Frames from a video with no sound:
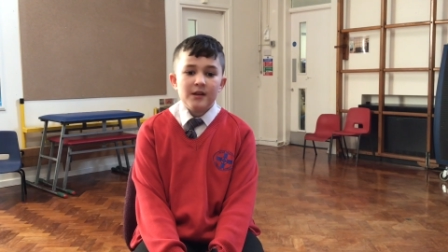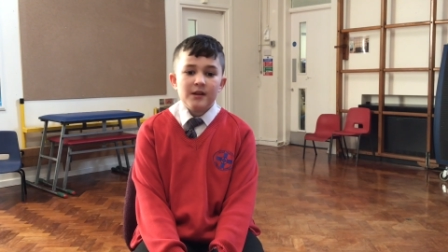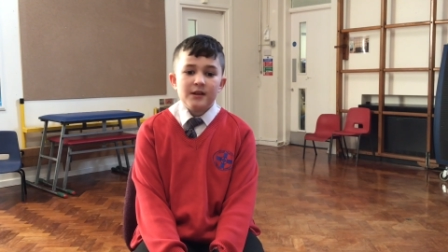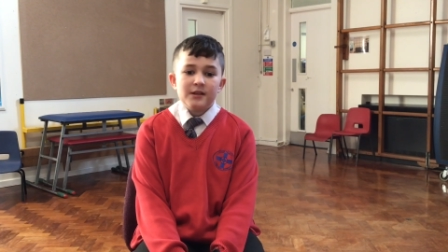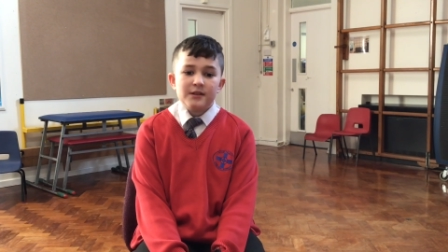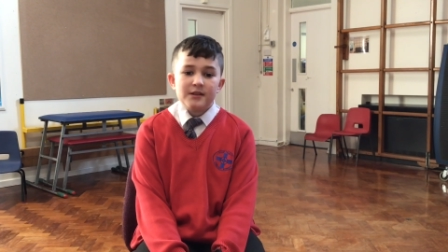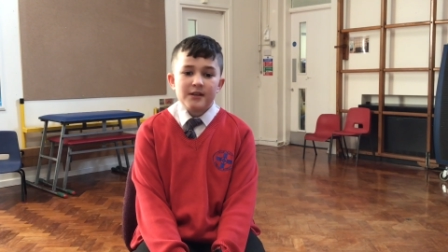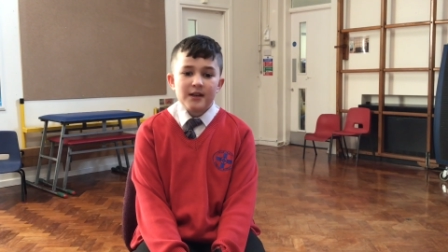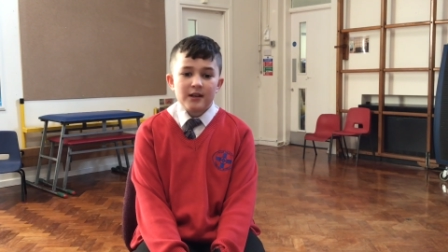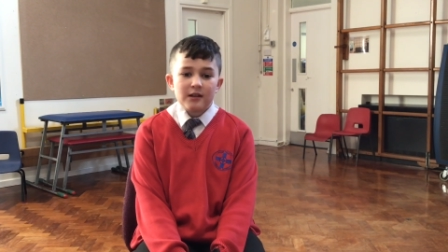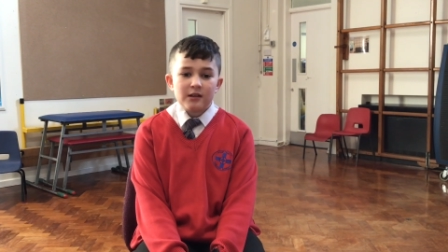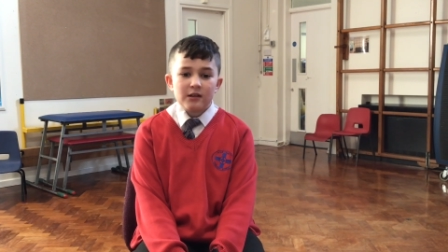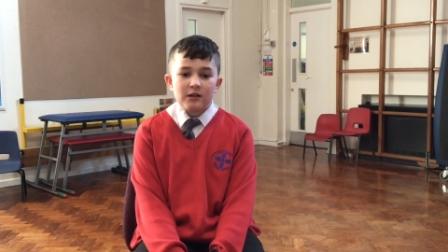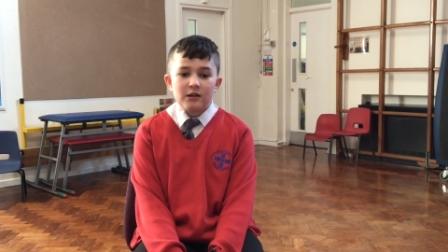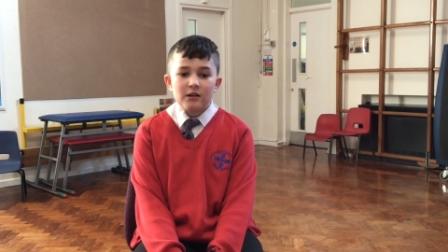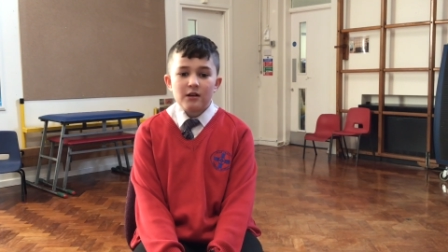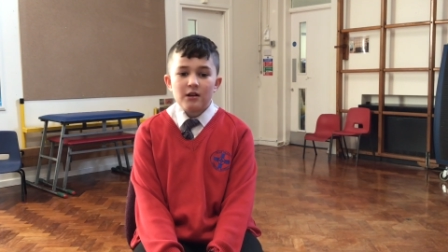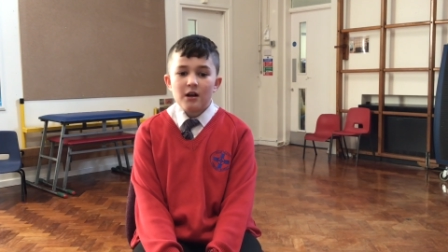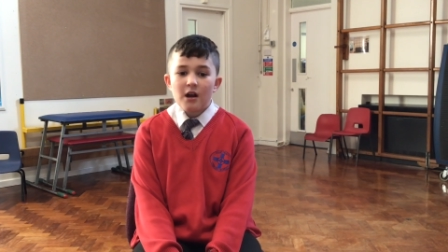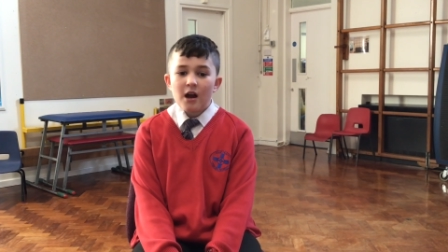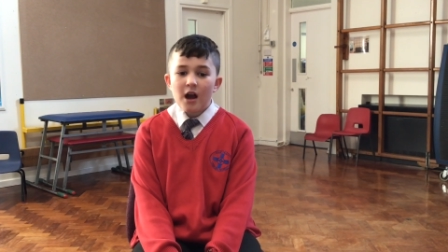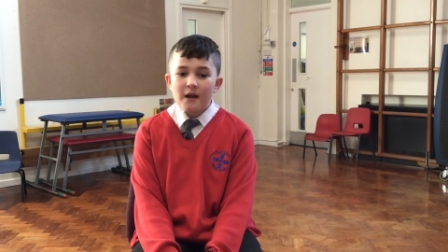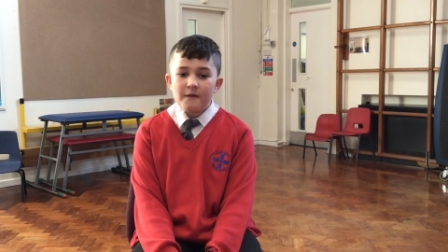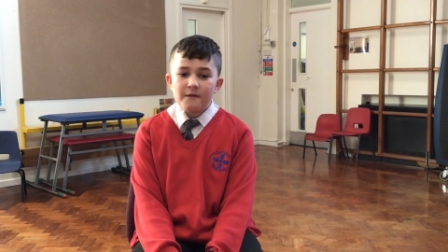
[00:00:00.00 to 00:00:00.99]
saying,
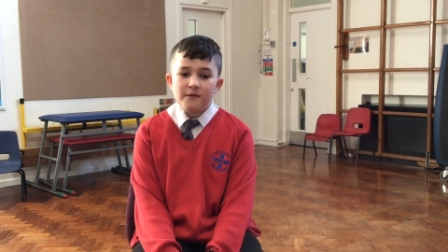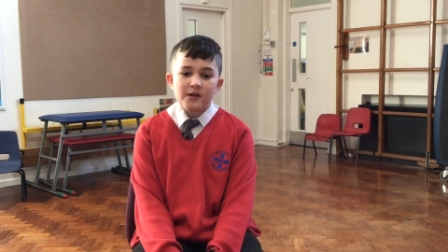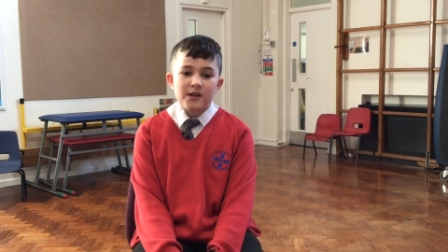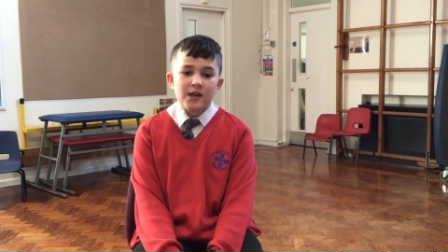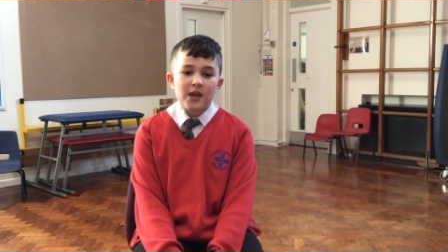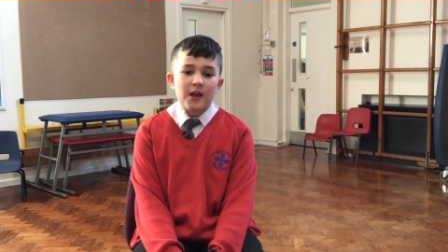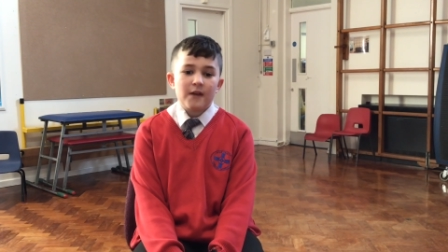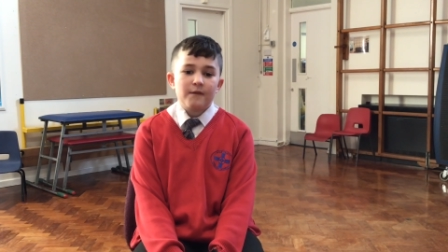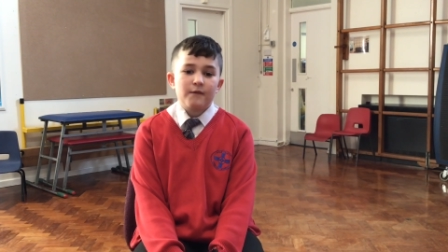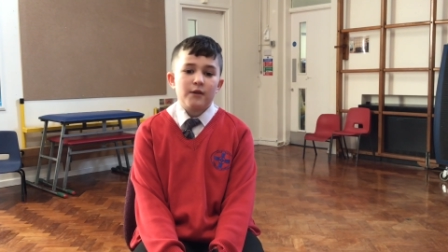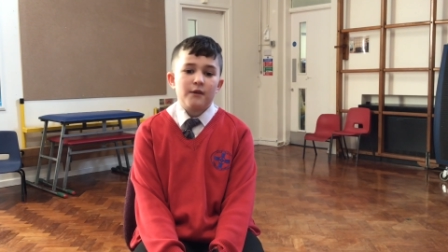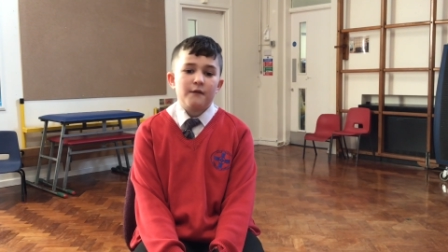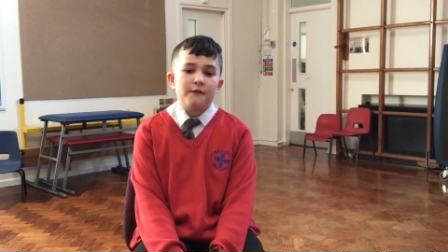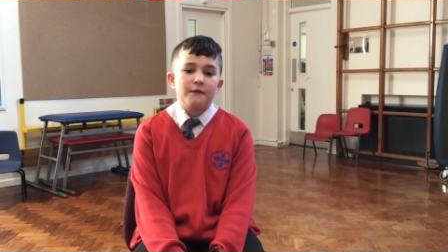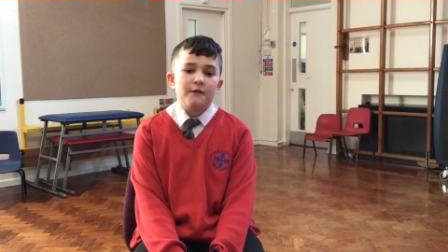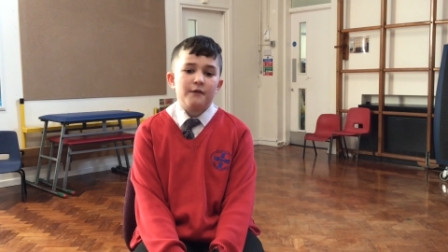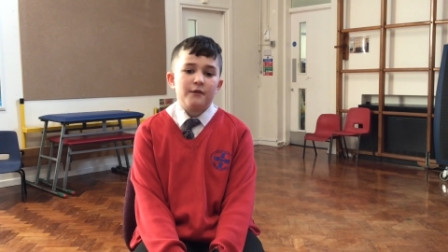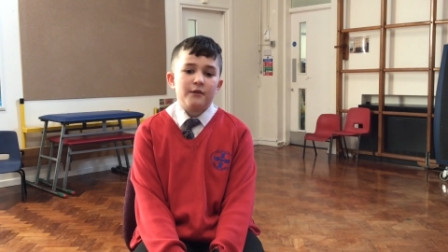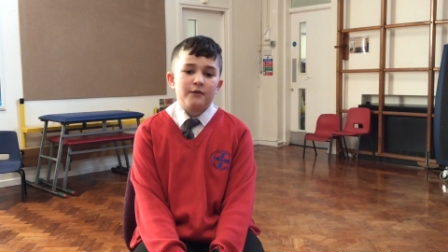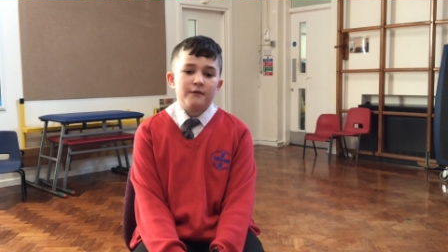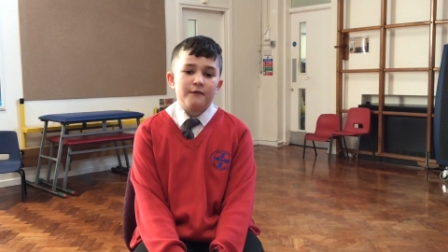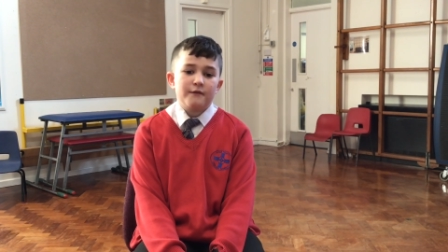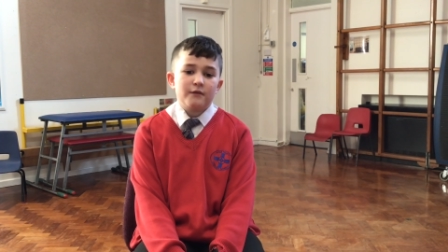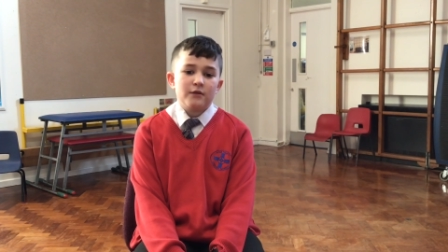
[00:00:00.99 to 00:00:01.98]
"I forgave you for
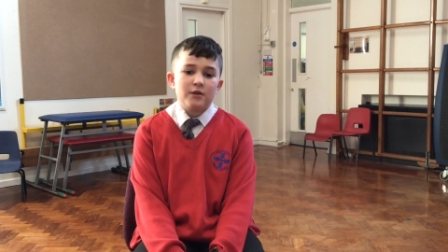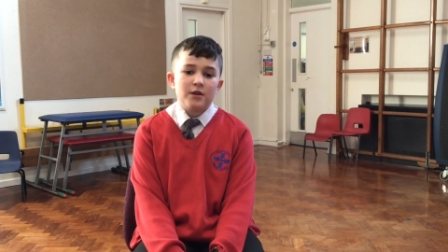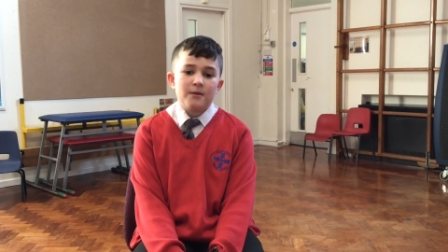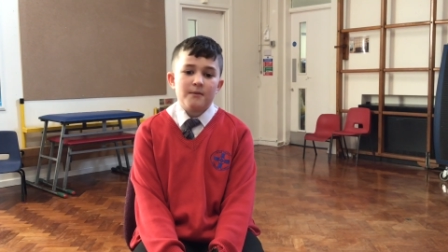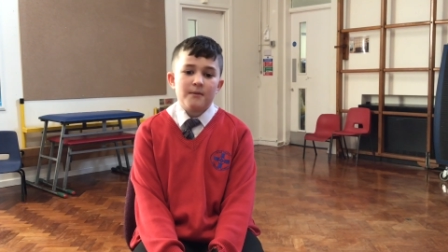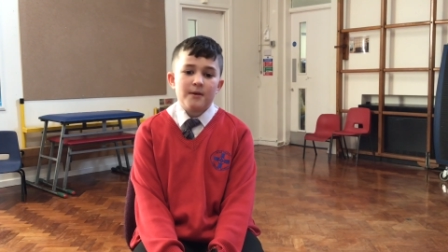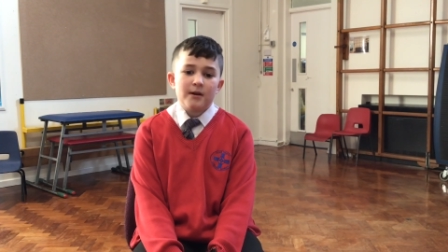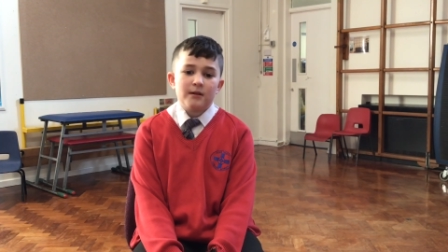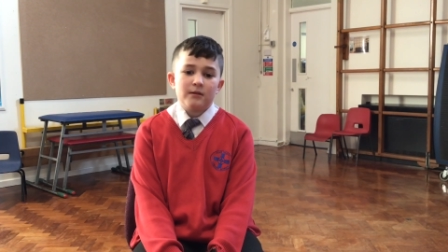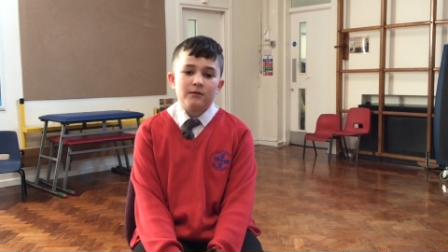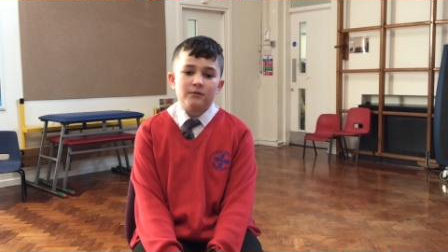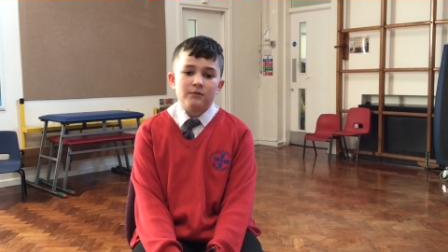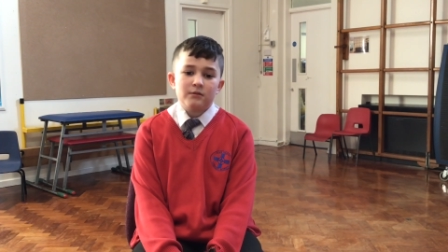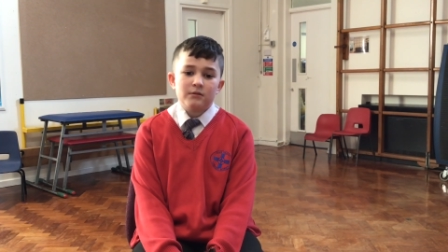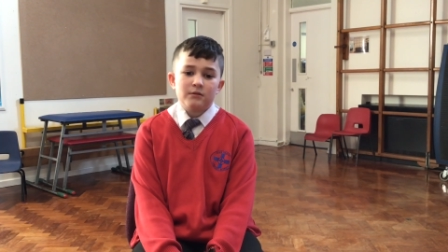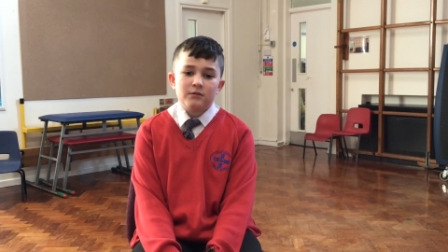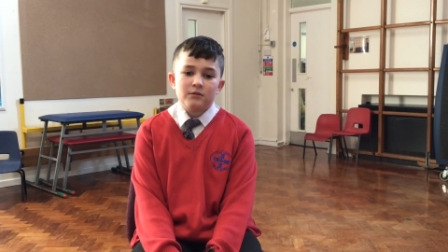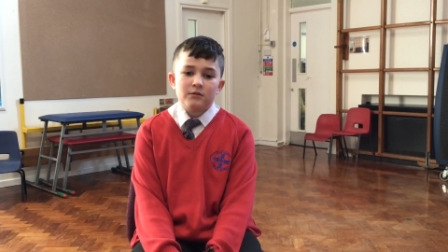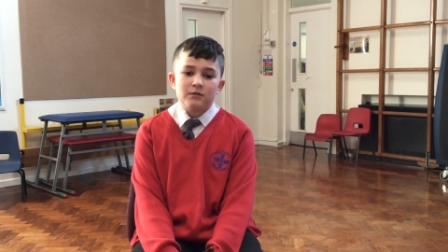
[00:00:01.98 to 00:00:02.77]
the full amount